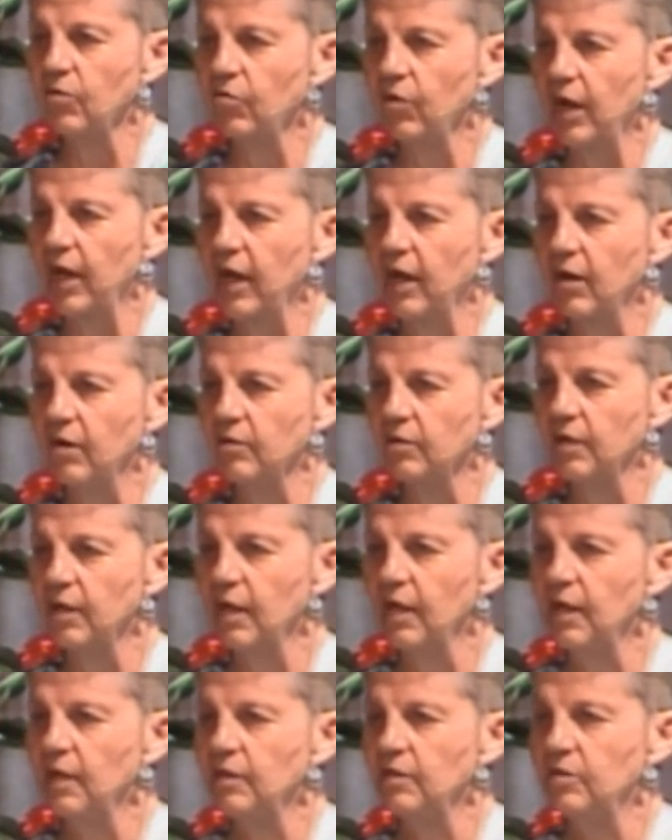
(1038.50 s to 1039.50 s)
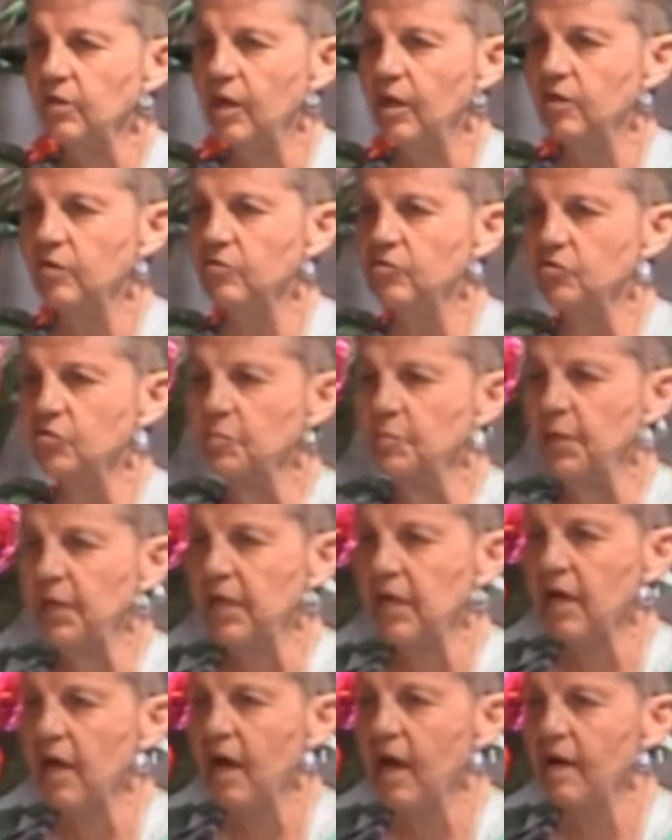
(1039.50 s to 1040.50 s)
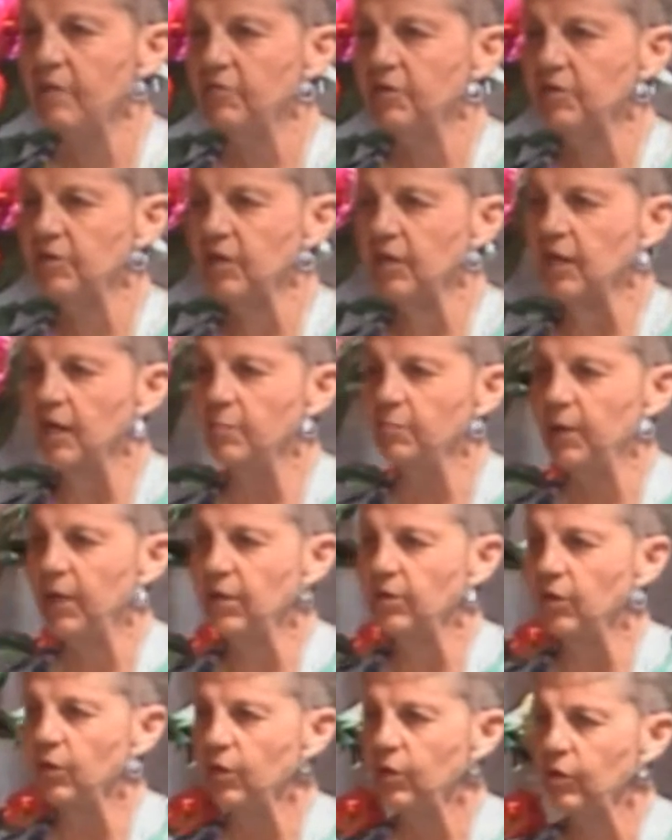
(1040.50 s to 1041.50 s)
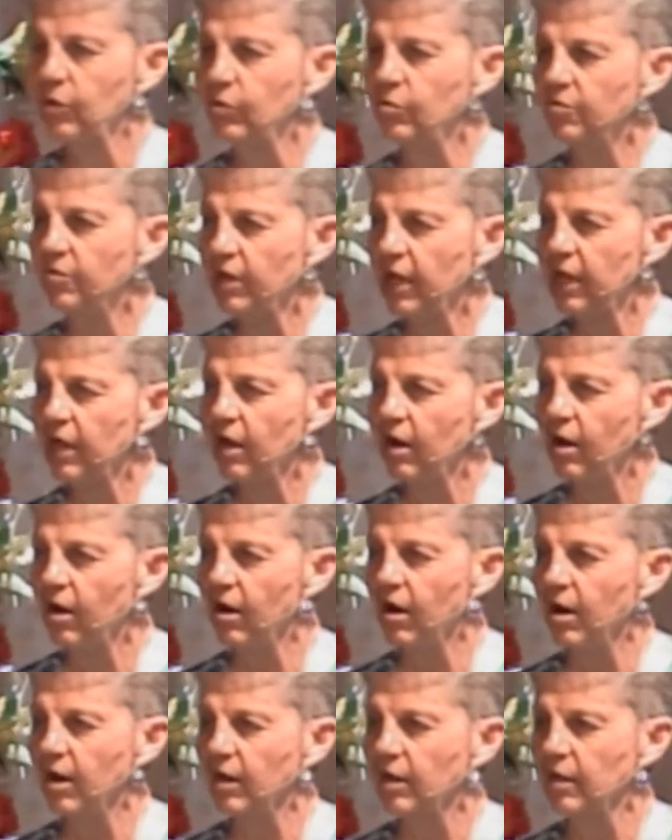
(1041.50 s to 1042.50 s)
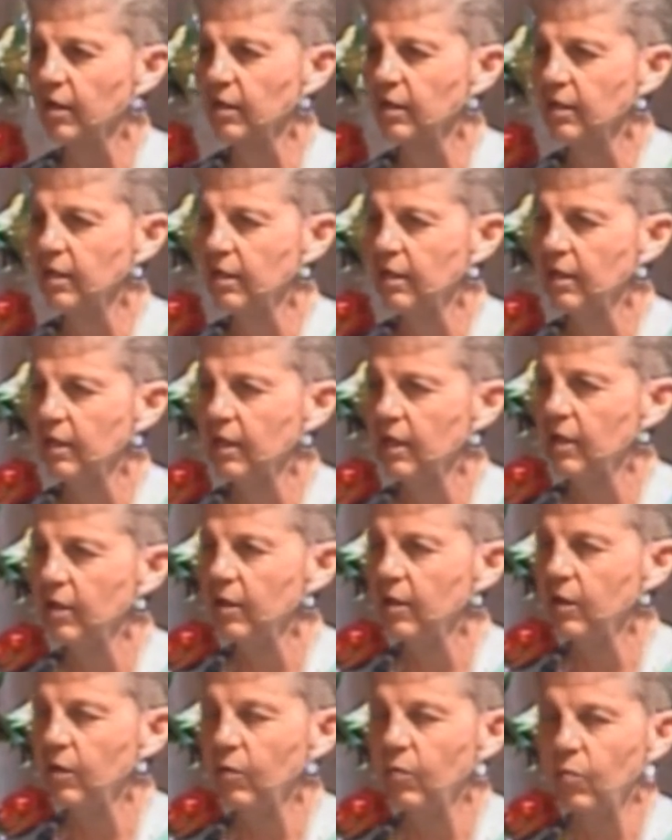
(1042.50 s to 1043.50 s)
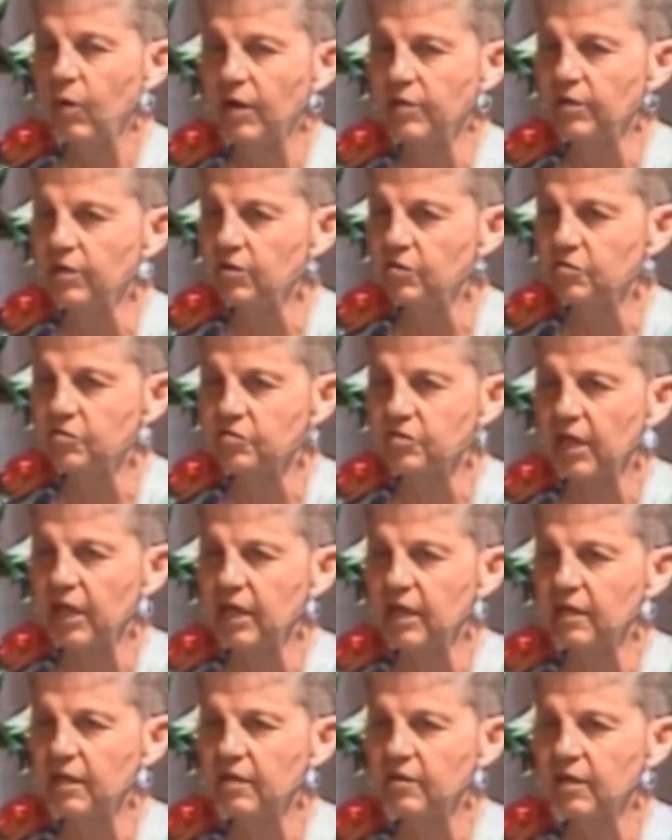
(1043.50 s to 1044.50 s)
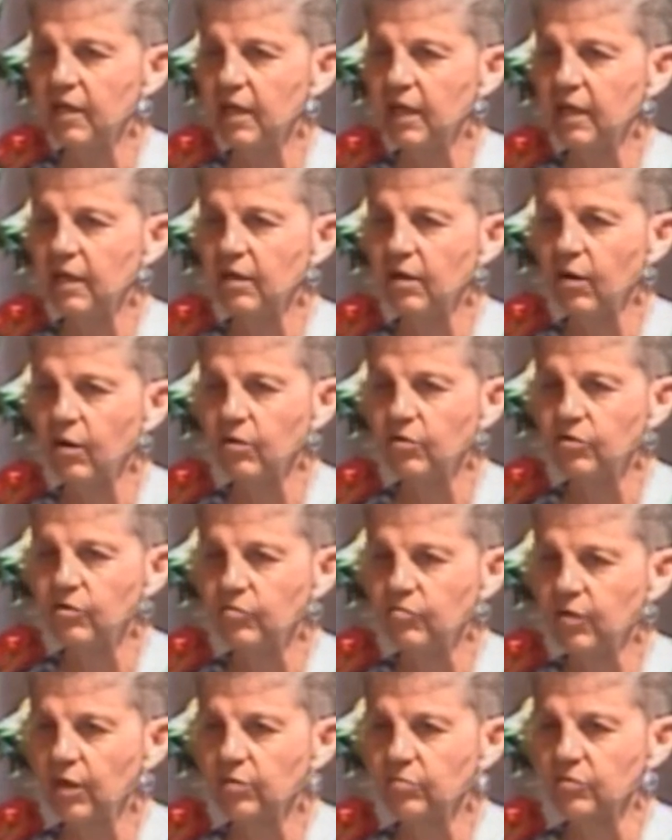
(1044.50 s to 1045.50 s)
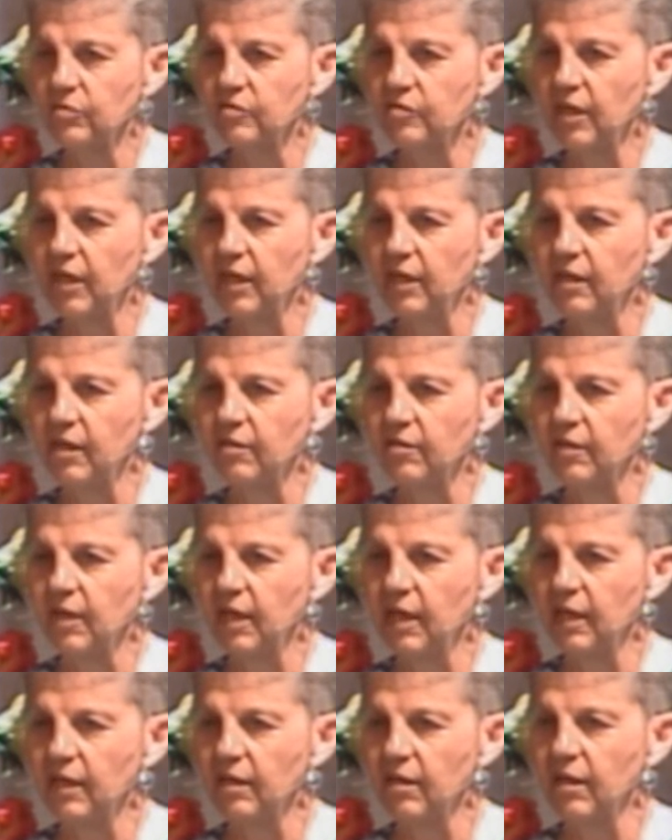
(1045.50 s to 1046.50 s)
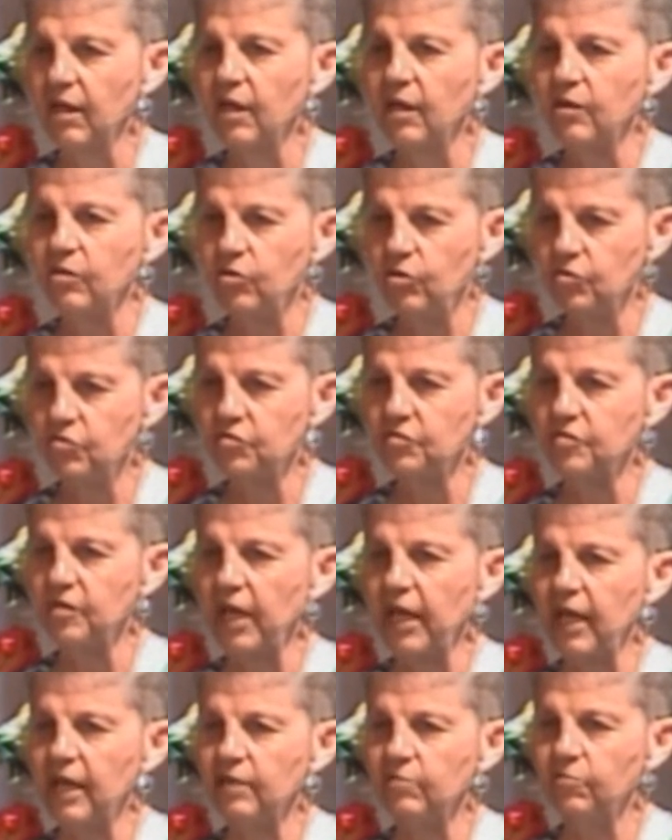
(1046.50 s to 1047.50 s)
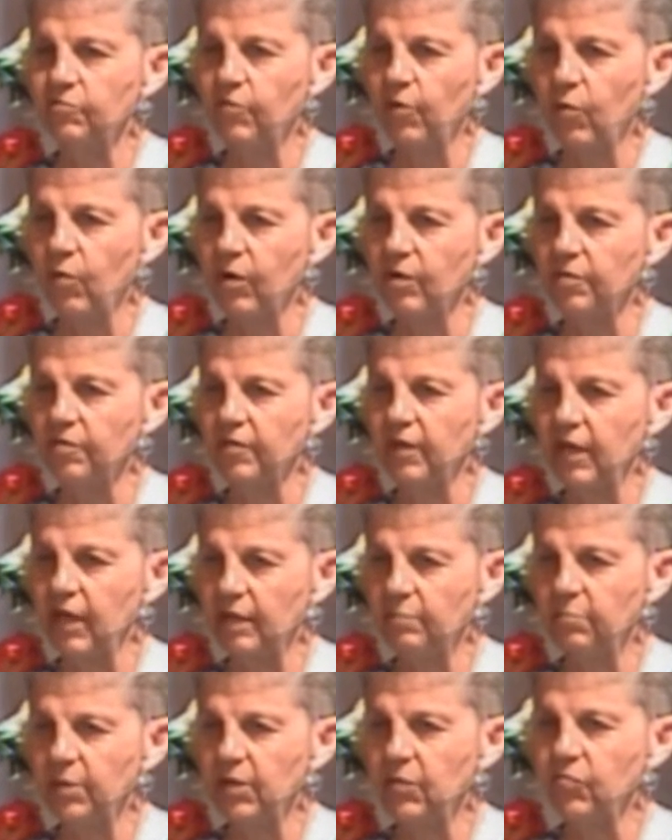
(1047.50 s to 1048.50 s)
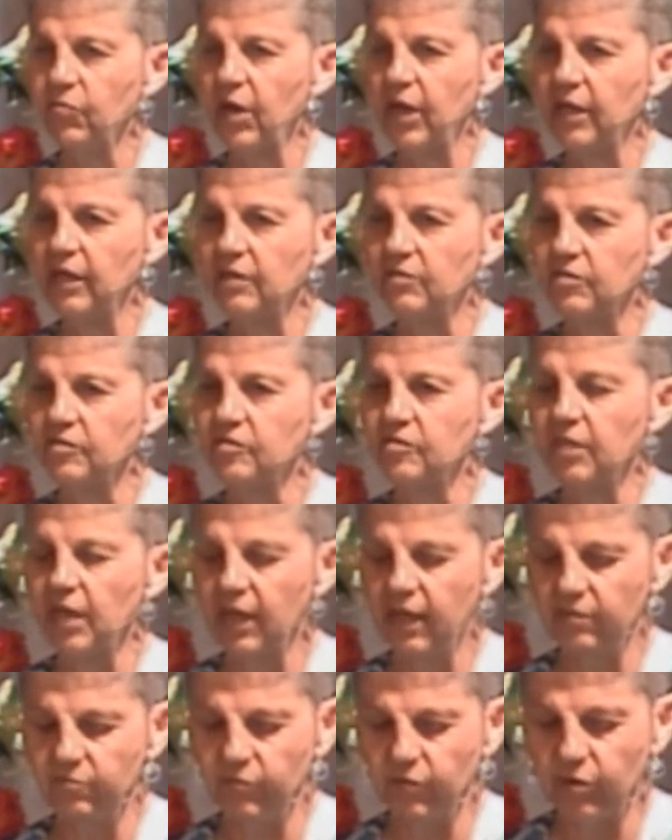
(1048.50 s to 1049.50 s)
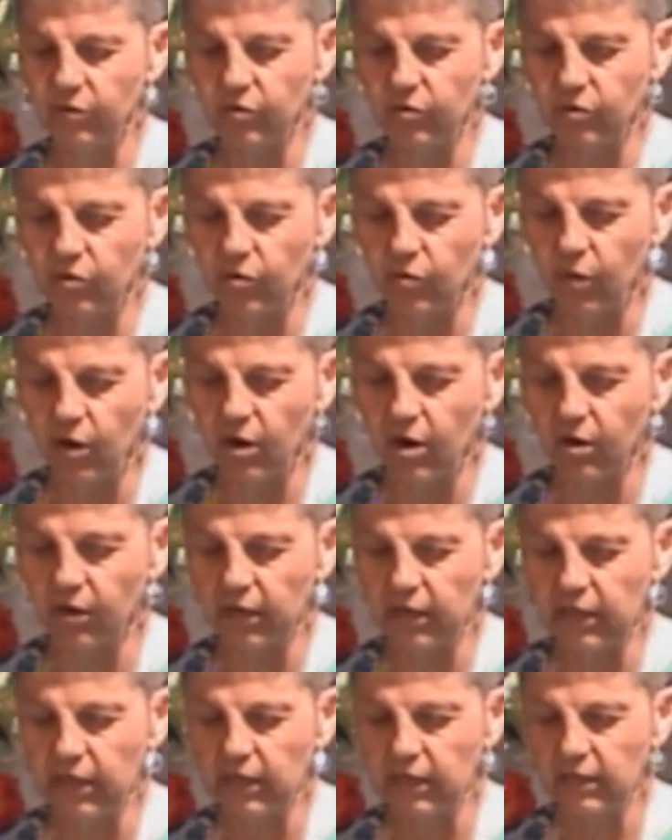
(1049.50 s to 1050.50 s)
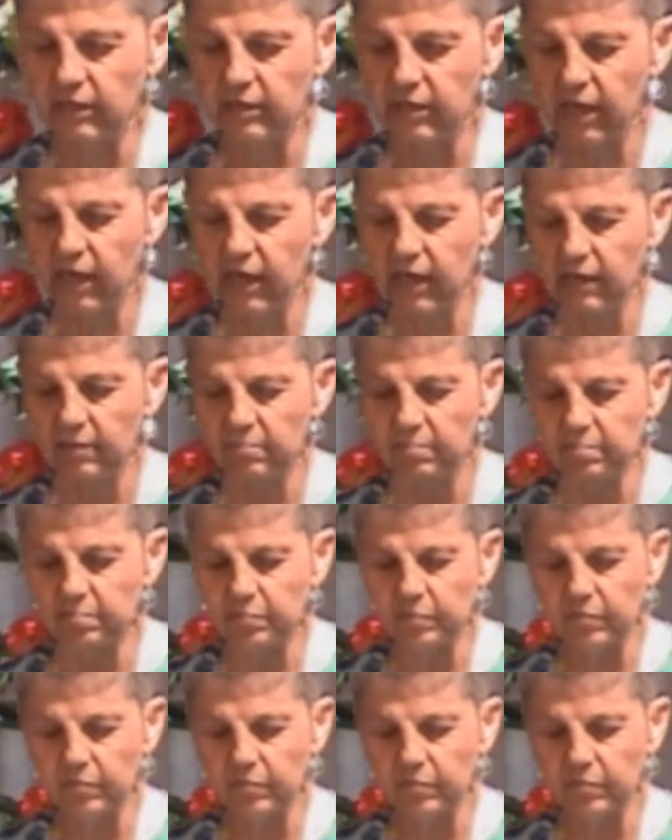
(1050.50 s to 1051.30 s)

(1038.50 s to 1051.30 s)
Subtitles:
crowd, knows to be confident about who they are, whether you say anything or you don't say anything. You stand forth and be ready to stand for who you are at any time.